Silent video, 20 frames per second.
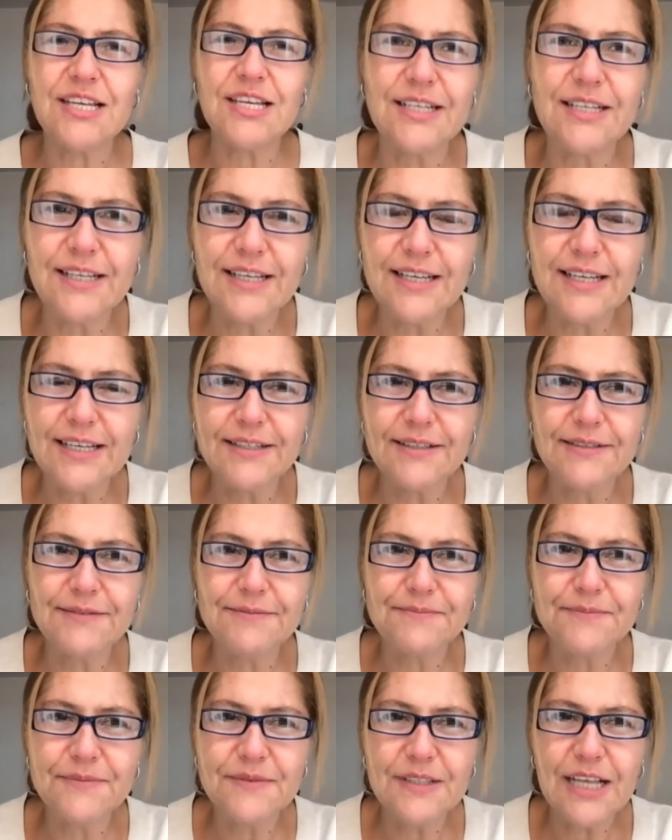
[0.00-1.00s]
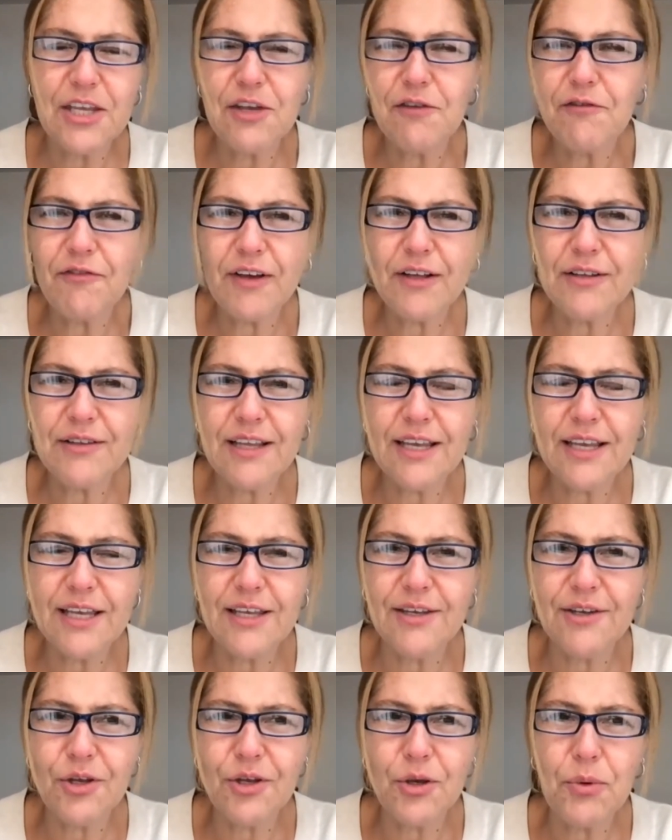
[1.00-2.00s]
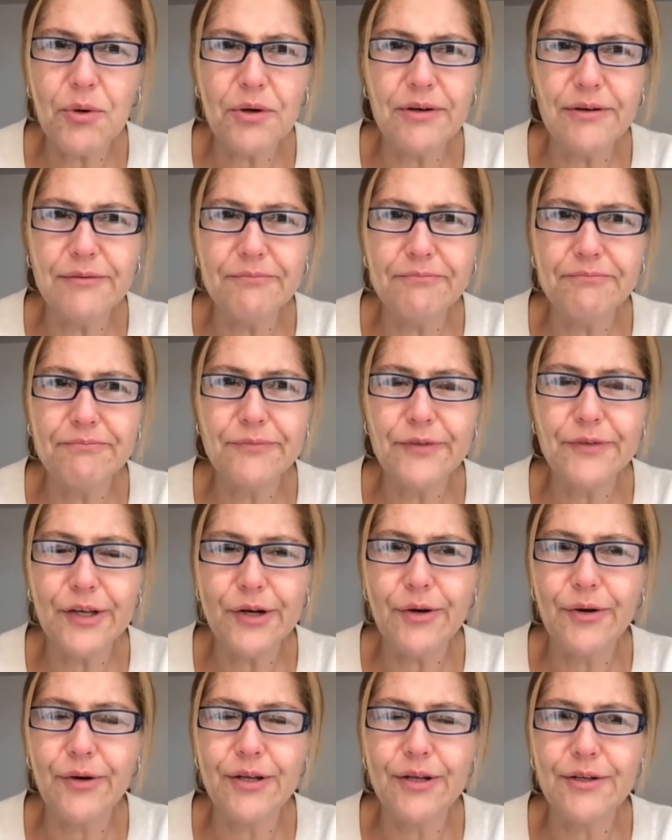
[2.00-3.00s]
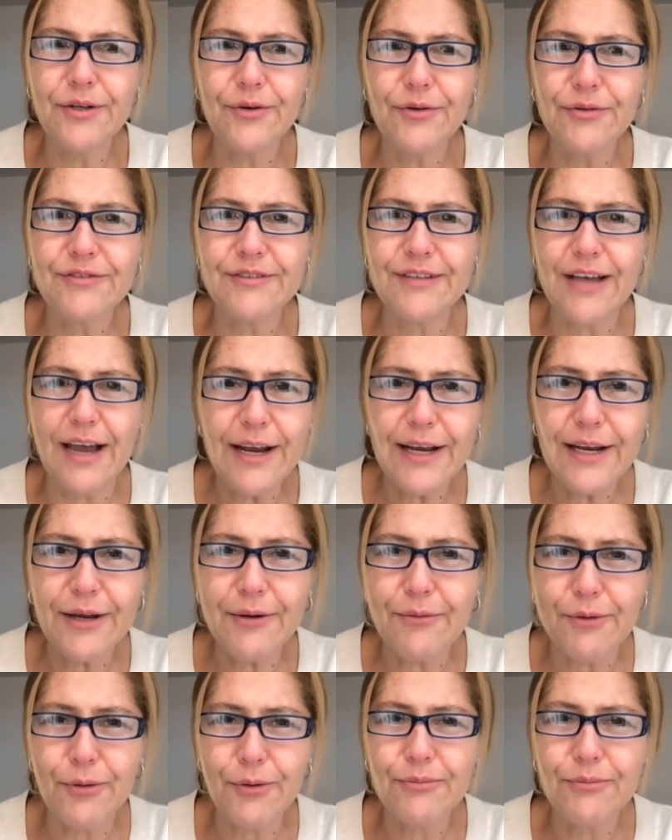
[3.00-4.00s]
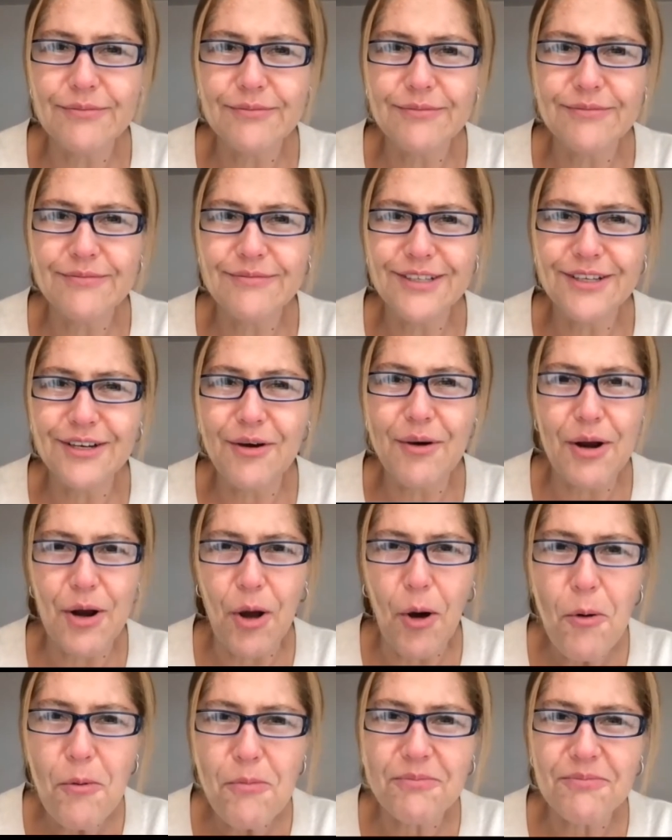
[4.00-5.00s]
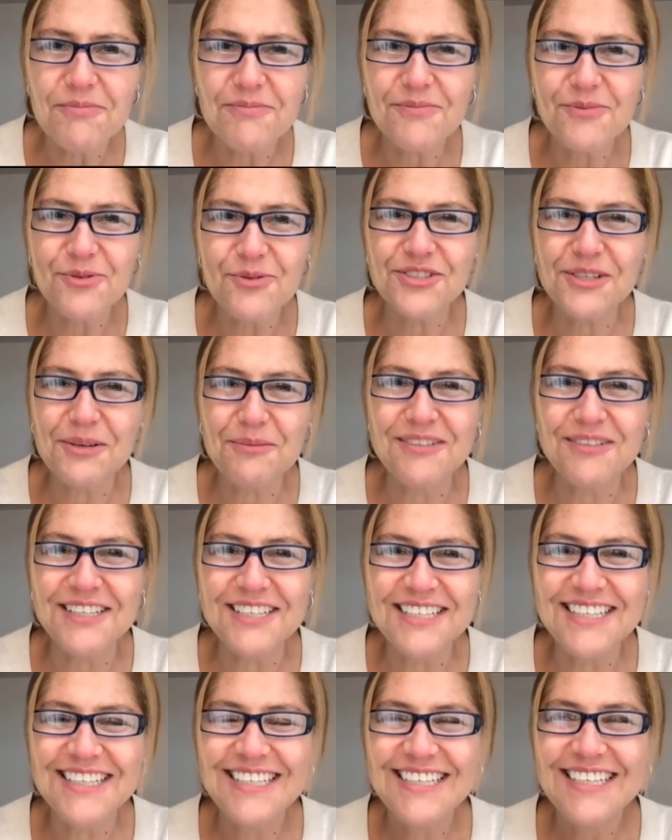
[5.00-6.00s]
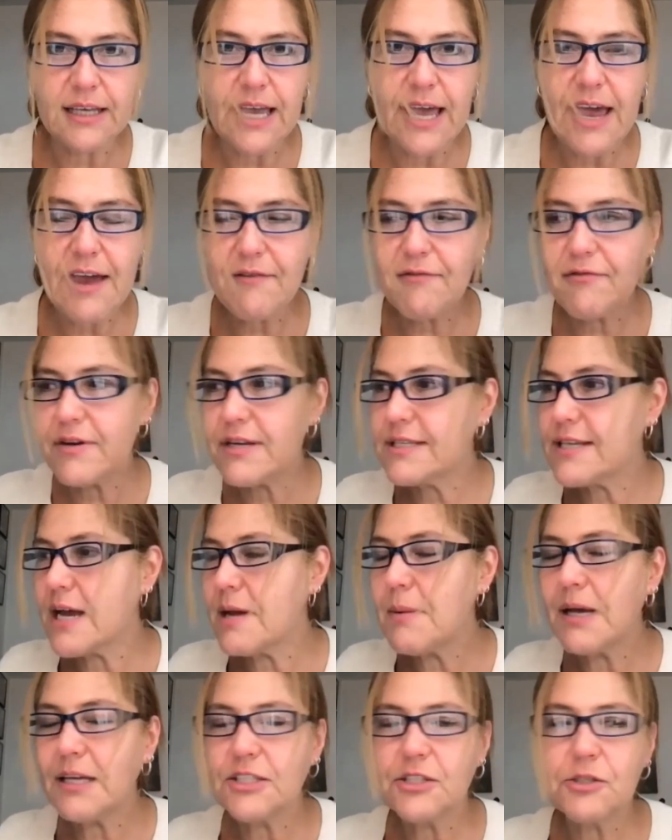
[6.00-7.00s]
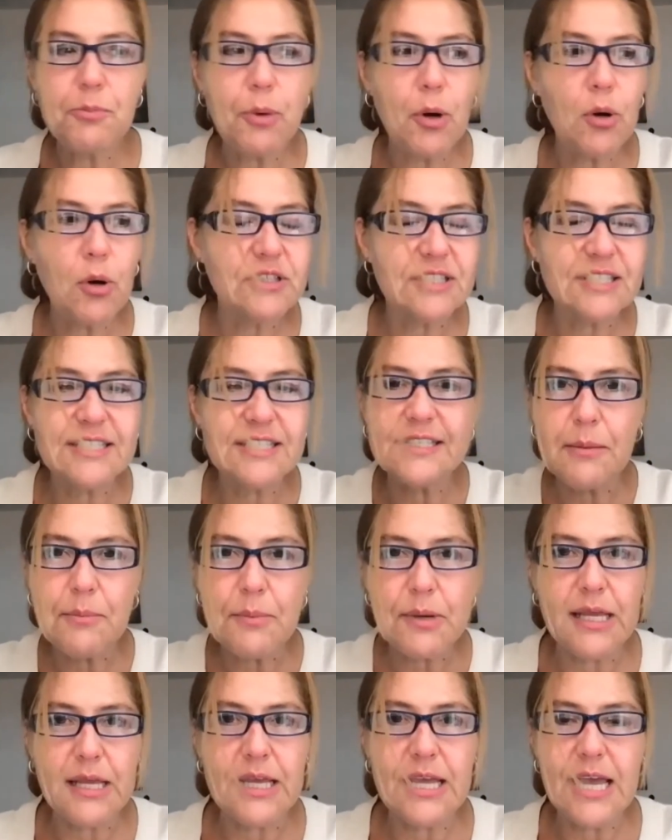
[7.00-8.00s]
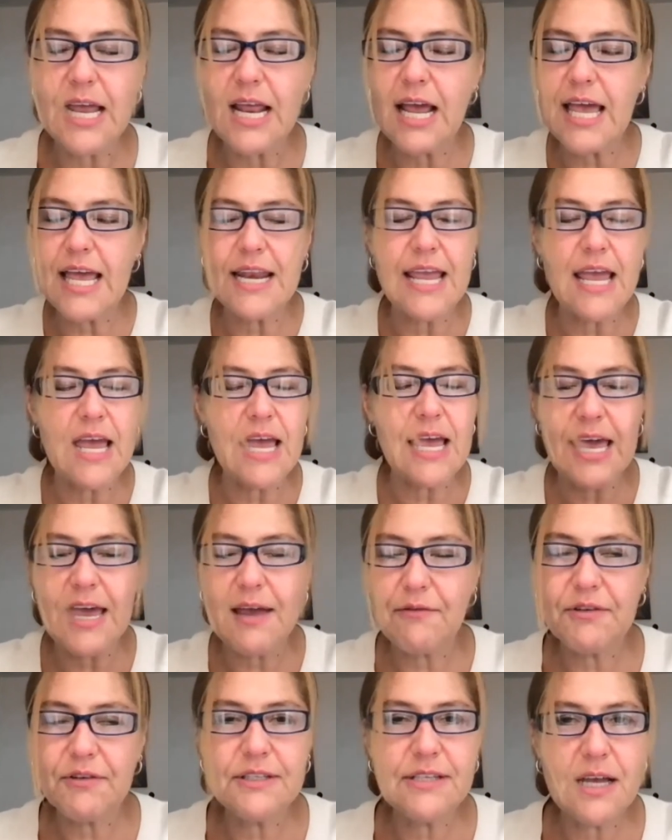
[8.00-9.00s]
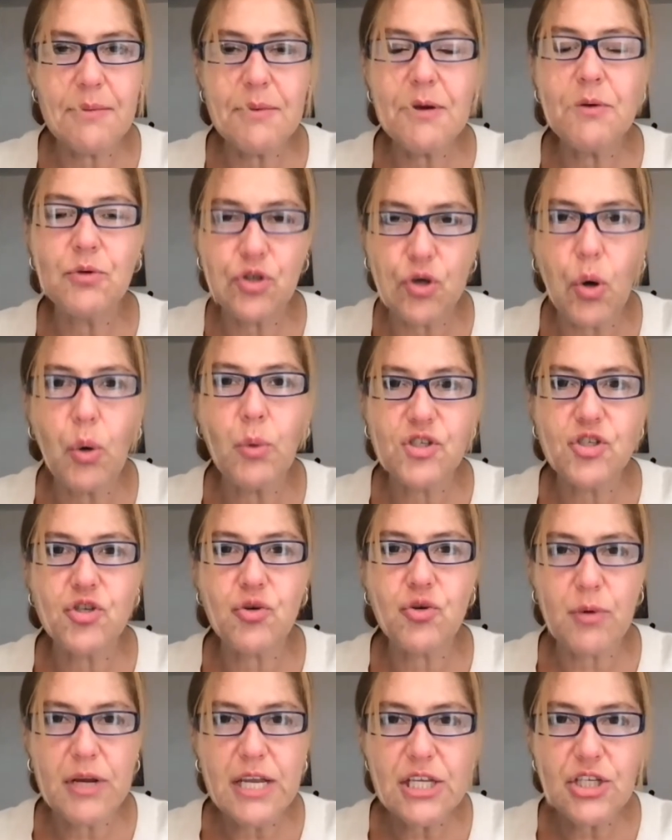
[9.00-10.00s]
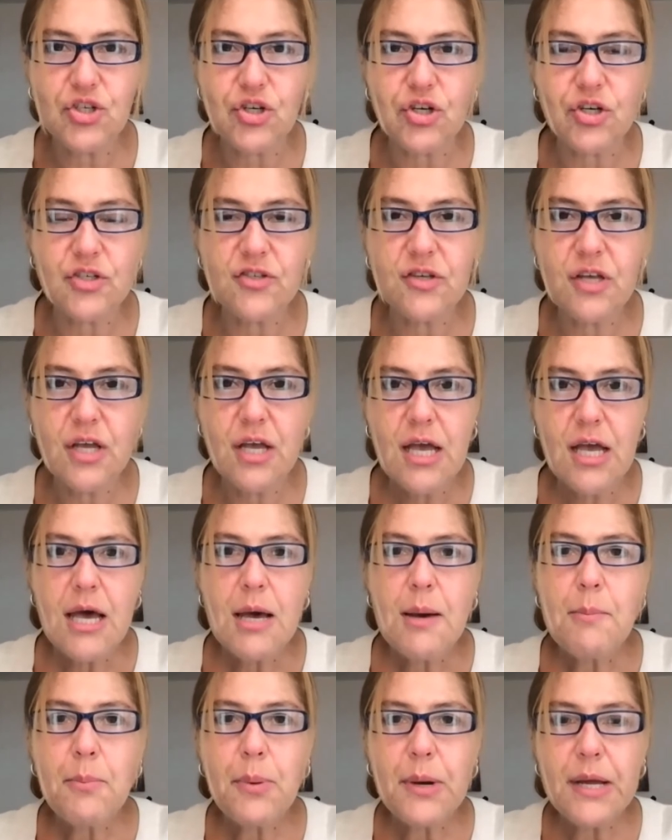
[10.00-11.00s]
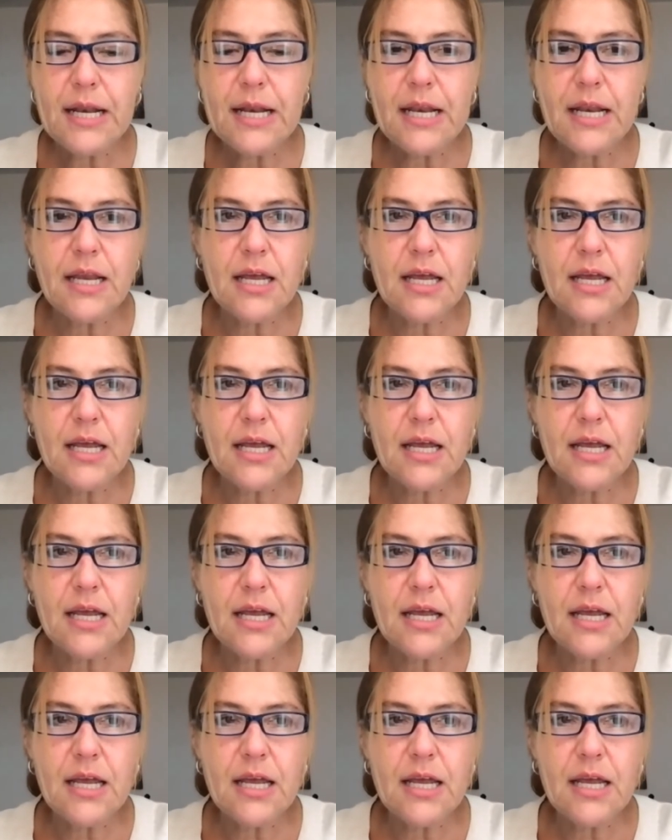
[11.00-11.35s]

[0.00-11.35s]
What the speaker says: and like you felt like you were in your dining room, at home or something. Every time I spoke to somebody, and every time it was always strangers, but